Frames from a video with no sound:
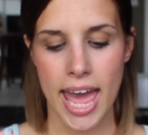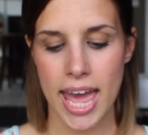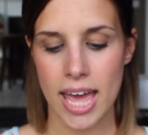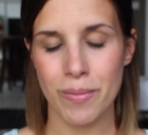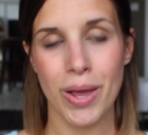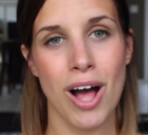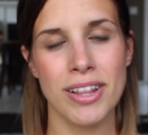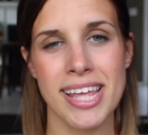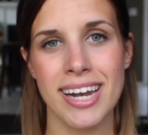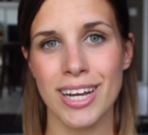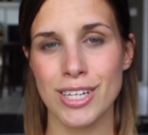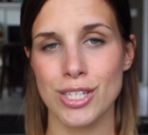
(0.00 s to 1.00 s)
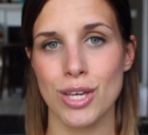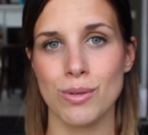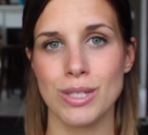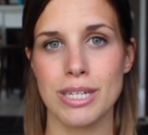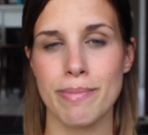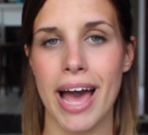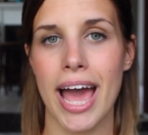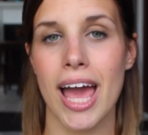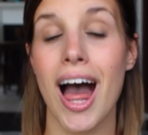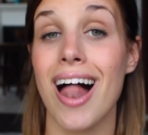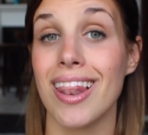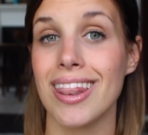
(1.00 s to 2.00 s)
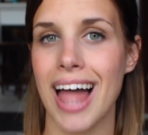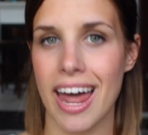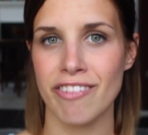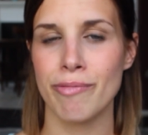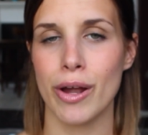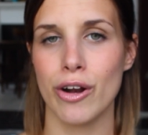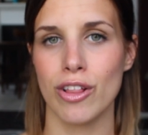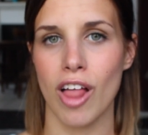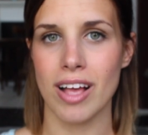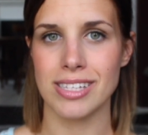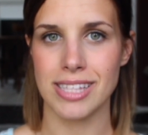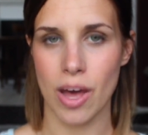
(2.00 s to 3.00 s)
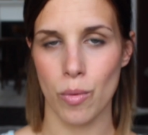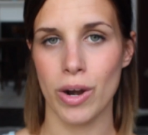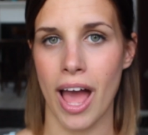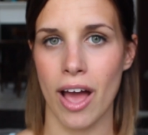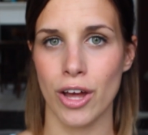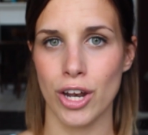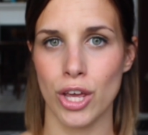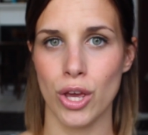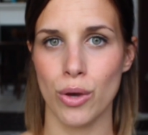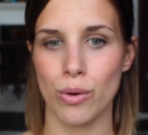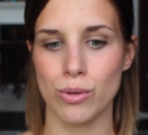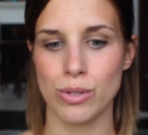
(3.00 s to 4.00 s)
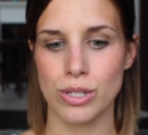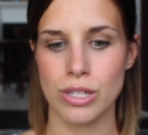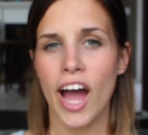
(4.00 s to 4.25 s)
and we all need an excuse to buy a lot of butter gloss that we're not going to use.